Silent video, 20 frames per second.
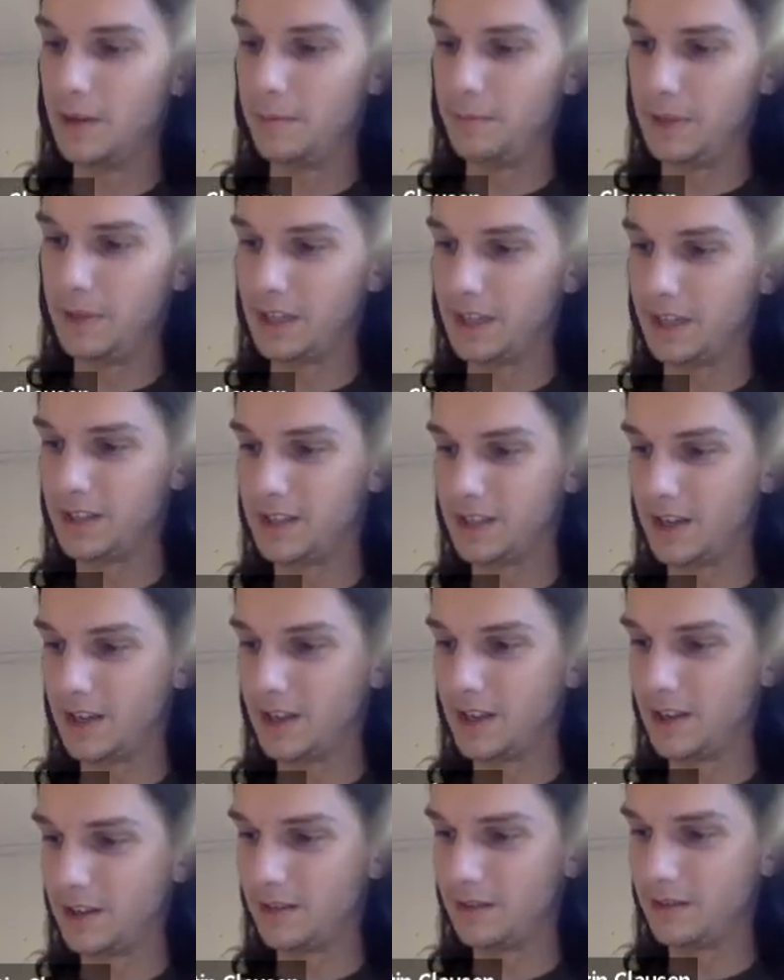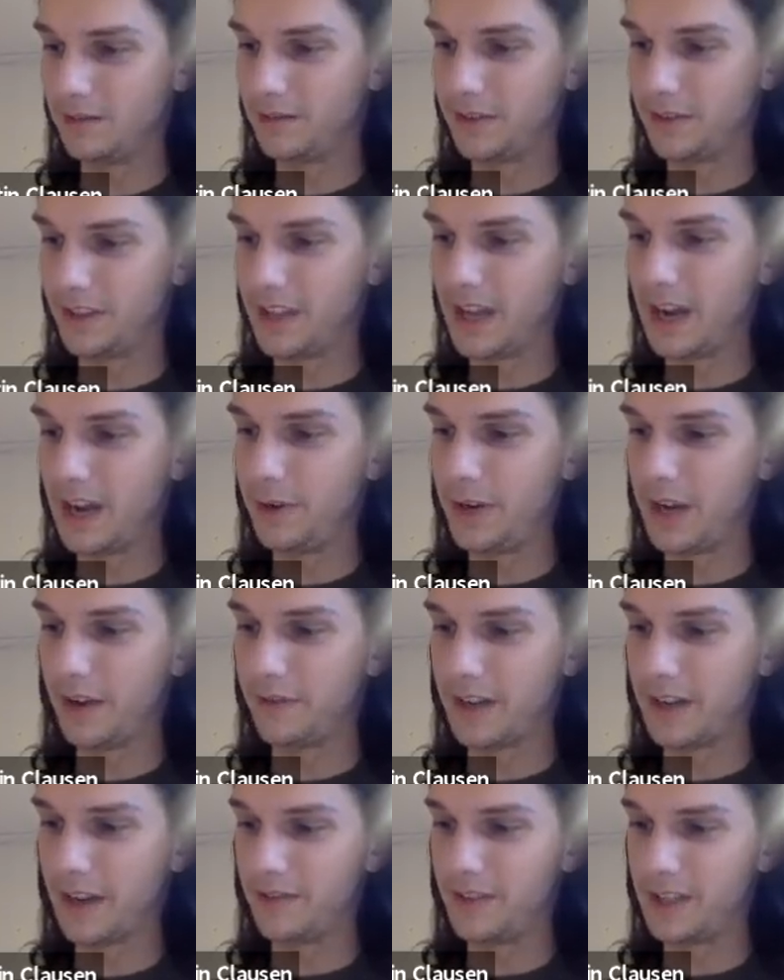because for that we'd have
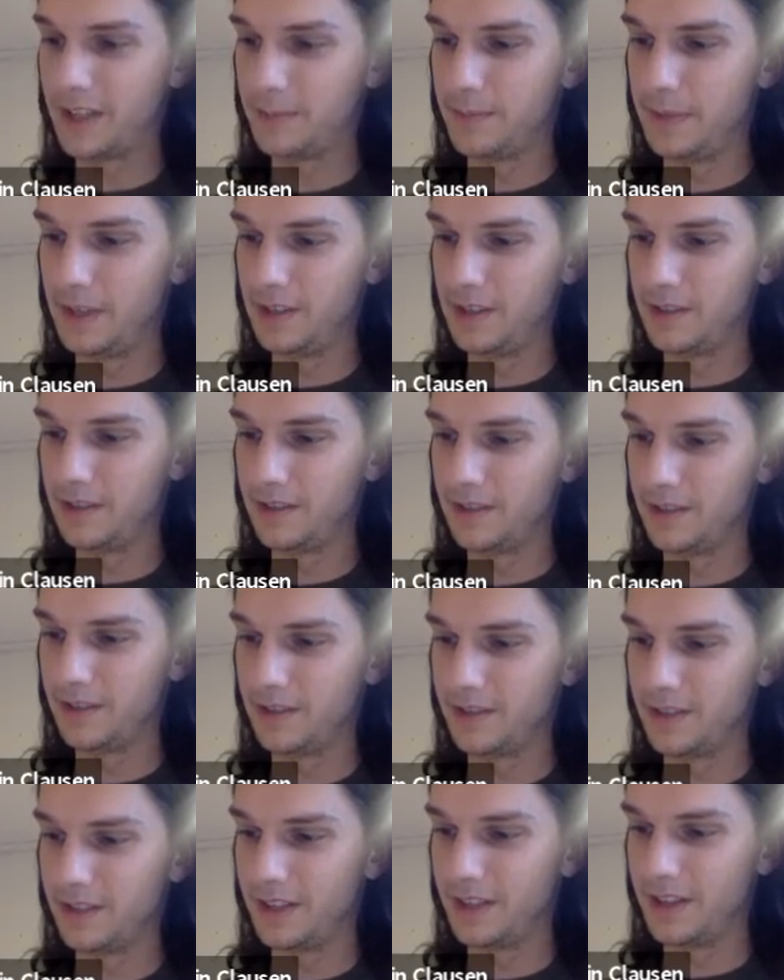to have this be,